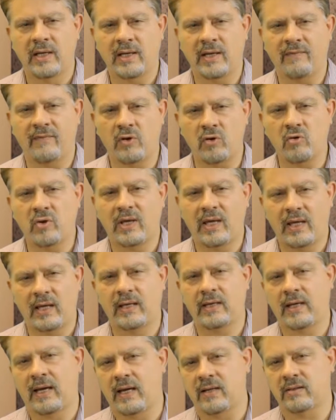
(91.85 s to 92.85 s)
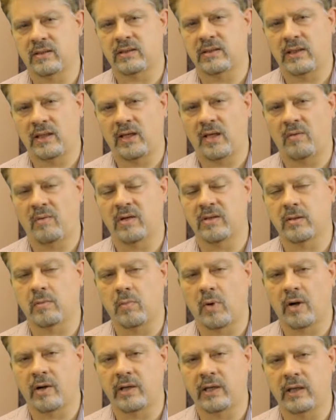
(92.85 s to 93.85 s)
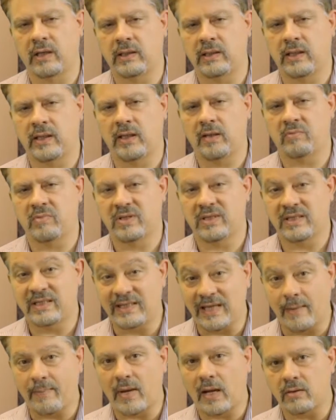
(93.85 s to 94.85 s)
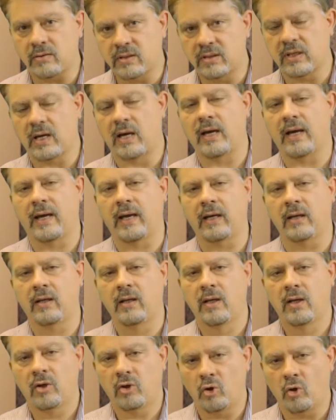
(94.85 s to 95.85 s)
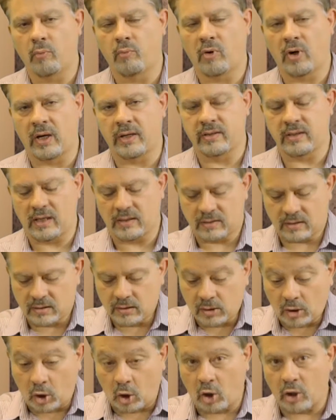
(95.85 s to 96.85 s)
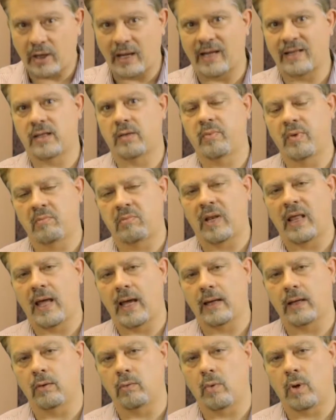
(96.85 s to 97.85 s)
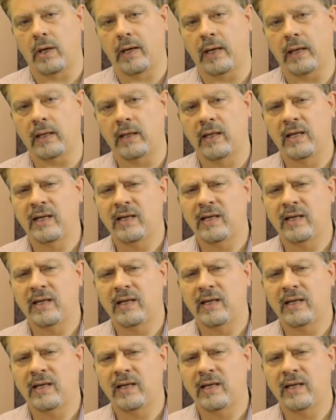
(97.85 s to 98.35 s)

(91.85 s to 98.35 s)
If you can't, as a team, as a marketing team, step outside your processes, look at them in black and white,